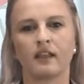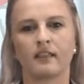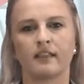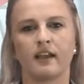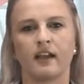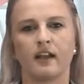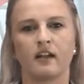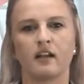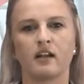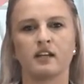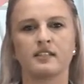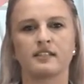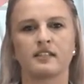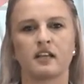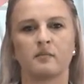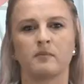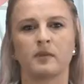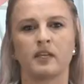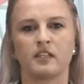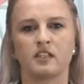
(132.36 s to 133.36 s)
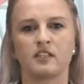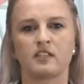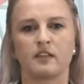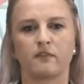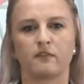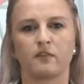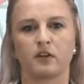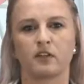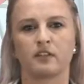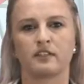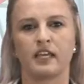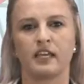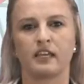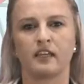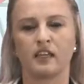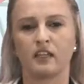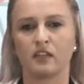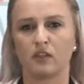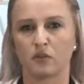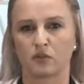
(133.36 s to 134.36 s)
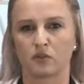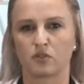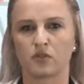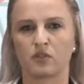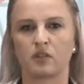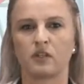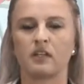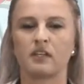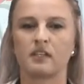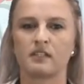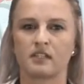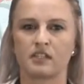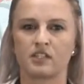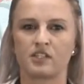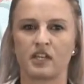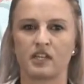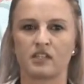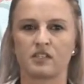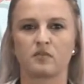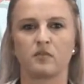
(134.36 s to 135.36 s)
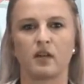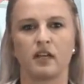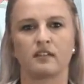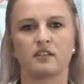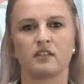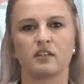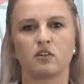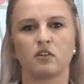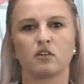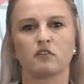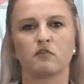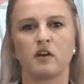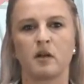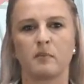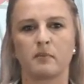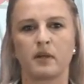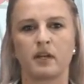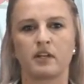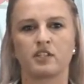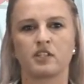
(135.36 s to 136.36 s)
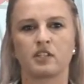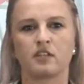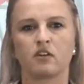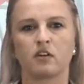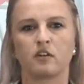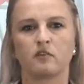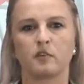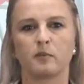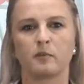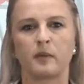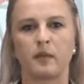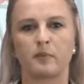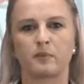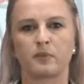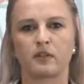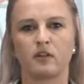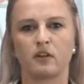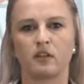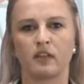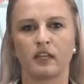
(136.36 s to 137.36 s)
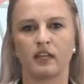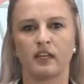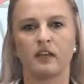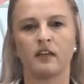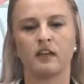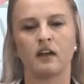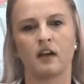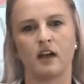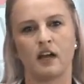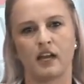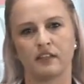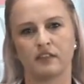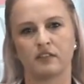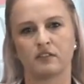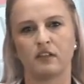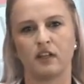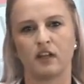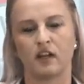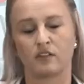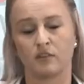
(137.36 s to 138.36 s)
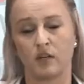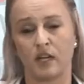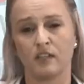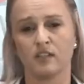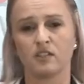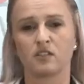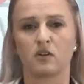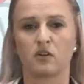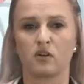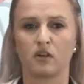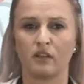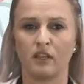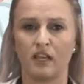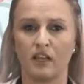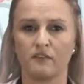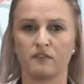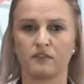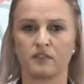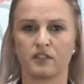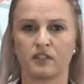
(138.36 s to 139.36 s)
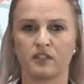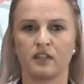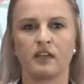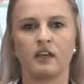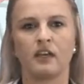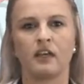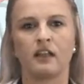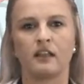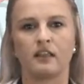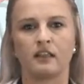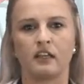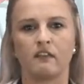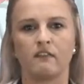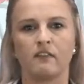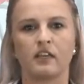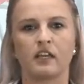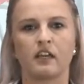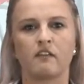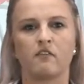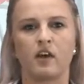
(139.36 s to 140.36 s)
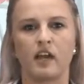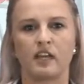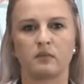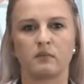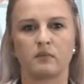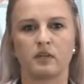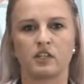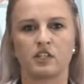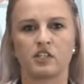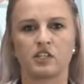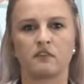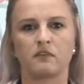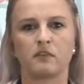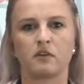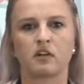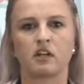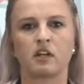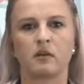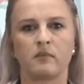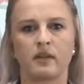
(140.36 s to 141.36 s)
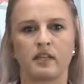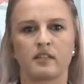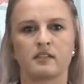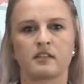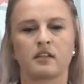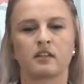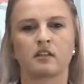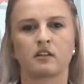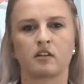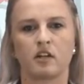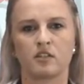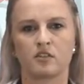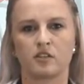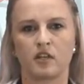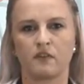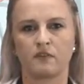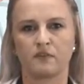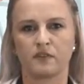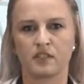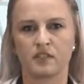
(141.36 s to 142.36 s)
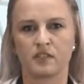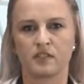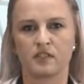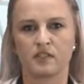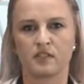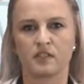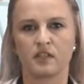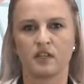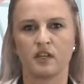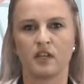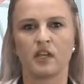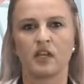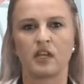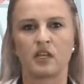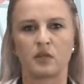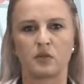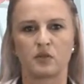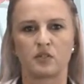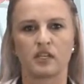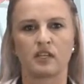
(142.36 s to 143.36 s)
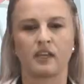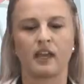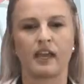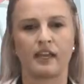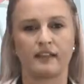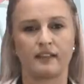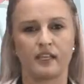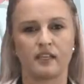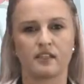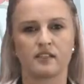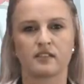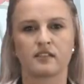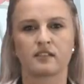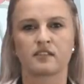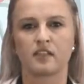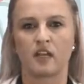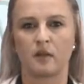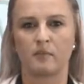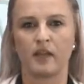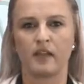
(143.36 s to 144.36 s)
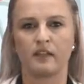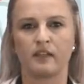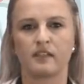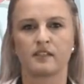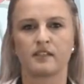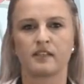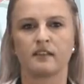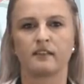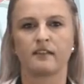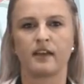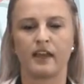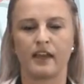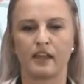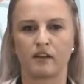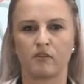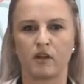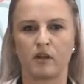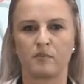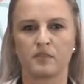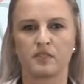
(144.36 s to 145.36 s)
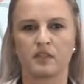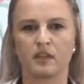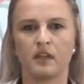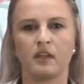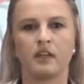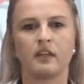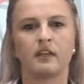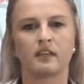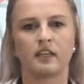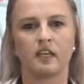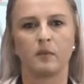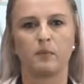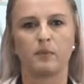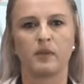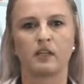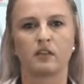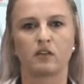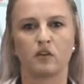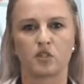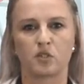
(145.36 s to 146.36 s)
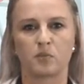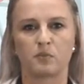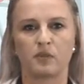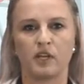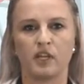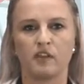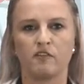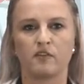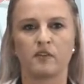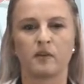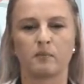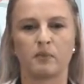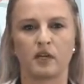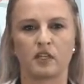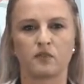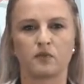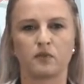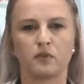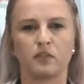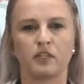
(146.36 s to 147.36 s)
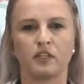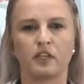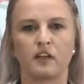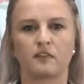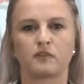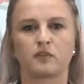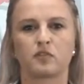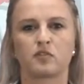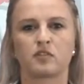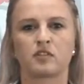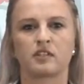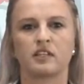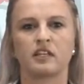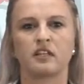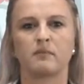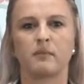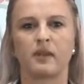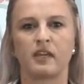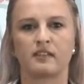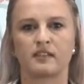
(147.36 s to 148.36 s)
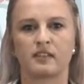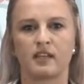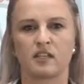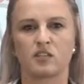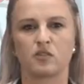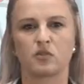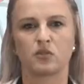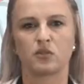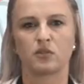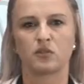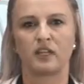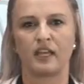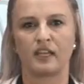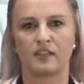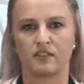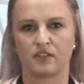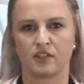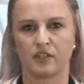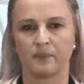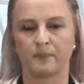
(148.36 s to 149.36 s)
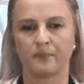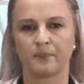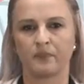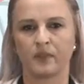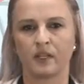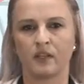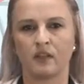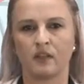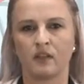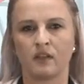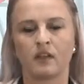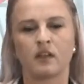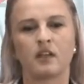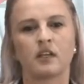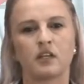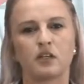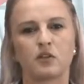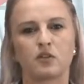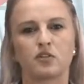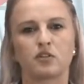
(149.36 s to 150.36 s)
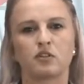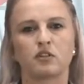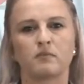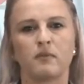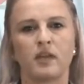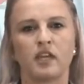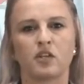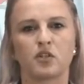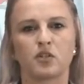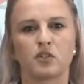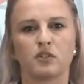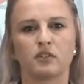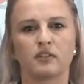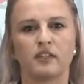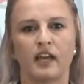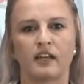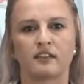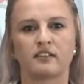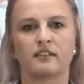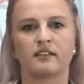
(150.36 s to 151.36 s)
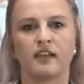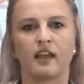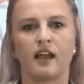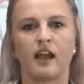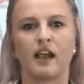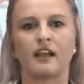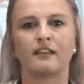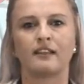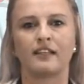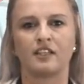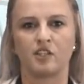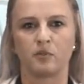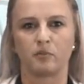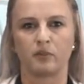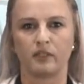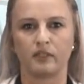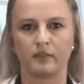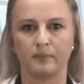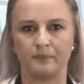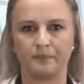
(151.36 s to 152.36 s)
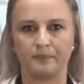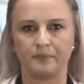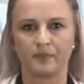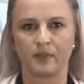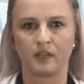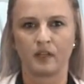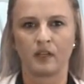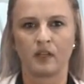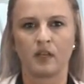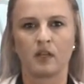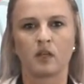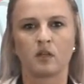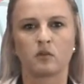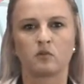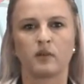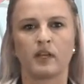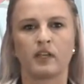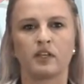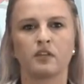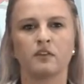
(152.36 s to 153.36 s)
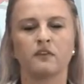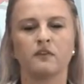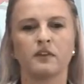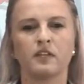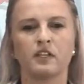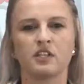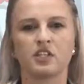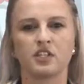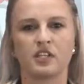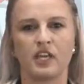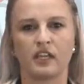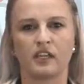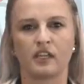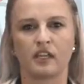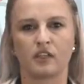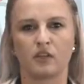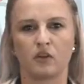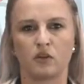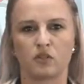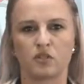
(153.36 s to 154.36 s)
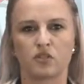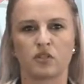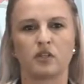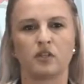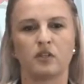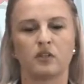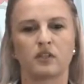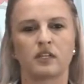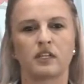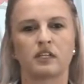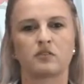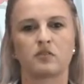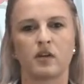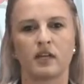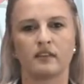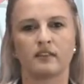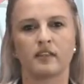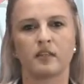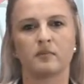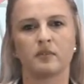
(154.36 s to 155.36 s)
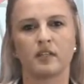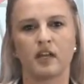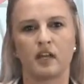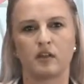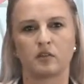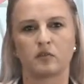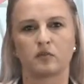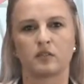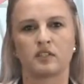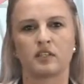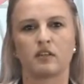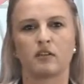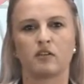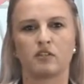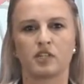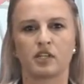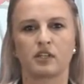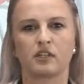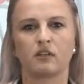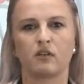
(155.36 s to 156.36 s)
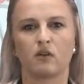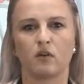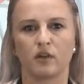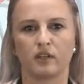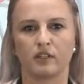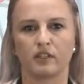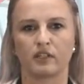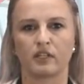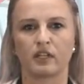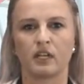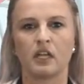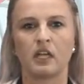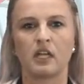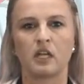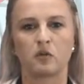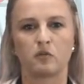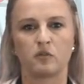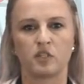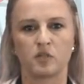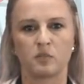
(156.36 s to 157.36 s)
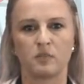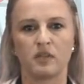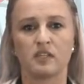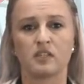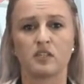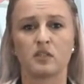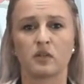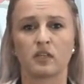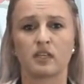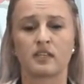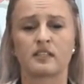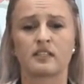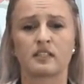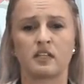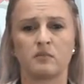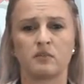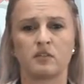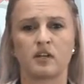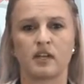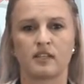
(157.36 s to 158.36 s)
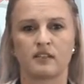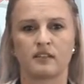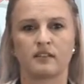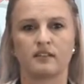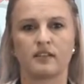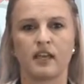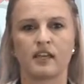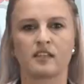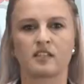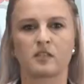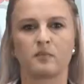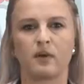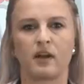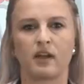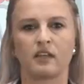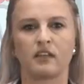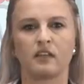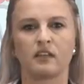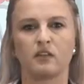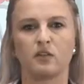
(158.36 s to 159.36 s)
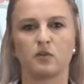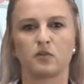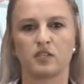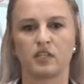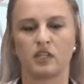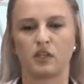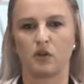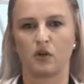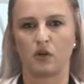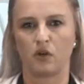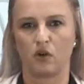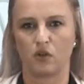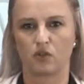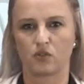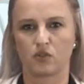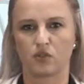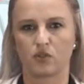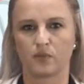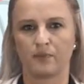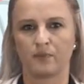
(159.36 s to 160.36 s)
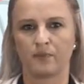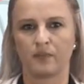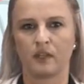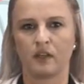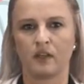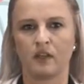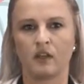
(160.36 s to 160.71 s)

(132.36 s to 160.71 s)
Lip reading: There are some hints for taking notes, such as writing on one margin of the paper only, either right or left, leaving a wide margin for comments and cross-references, using headings, subheadings, and diagrams, keeping notes brief but full enough to still make sense to you later. You should make sure that they are legible. When you finish taking notes, you can write them down with a logical order, which means you can summarize the text by using your notes.